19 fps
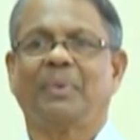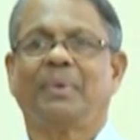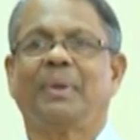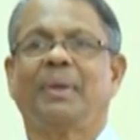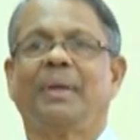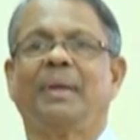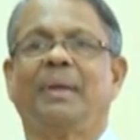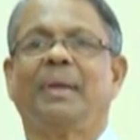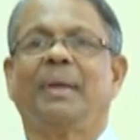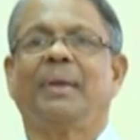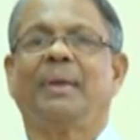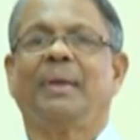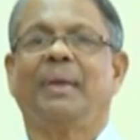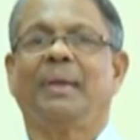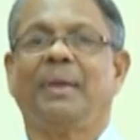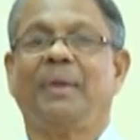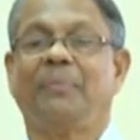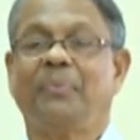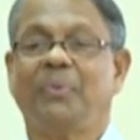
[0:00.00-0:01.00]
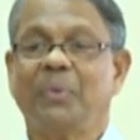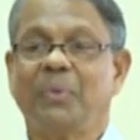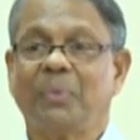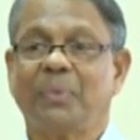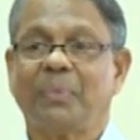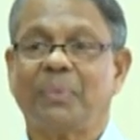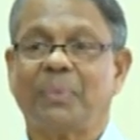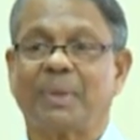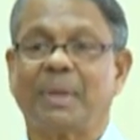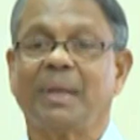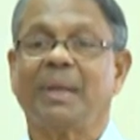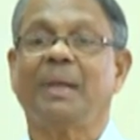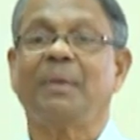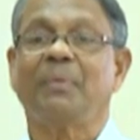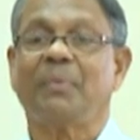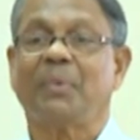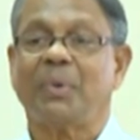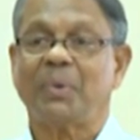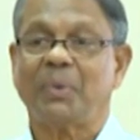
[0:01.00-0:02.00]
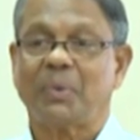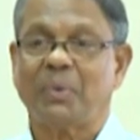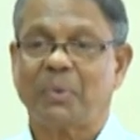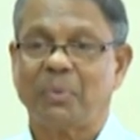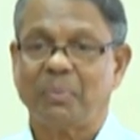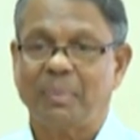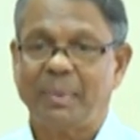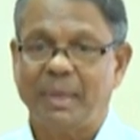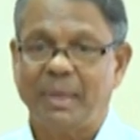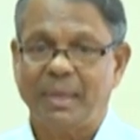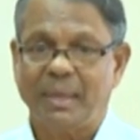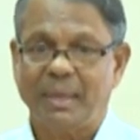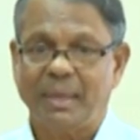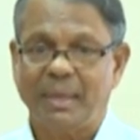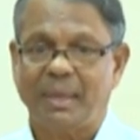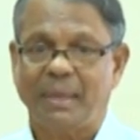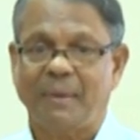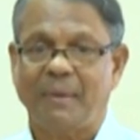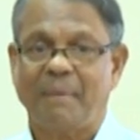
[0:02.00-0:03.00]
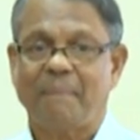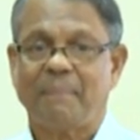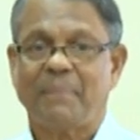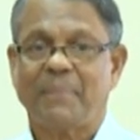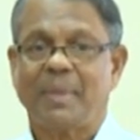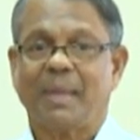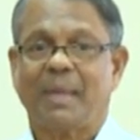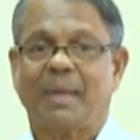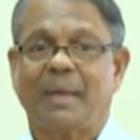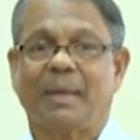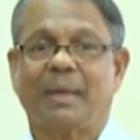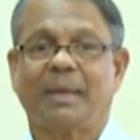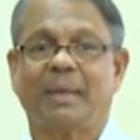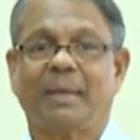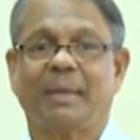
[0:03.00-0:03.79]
Now, if you really want to be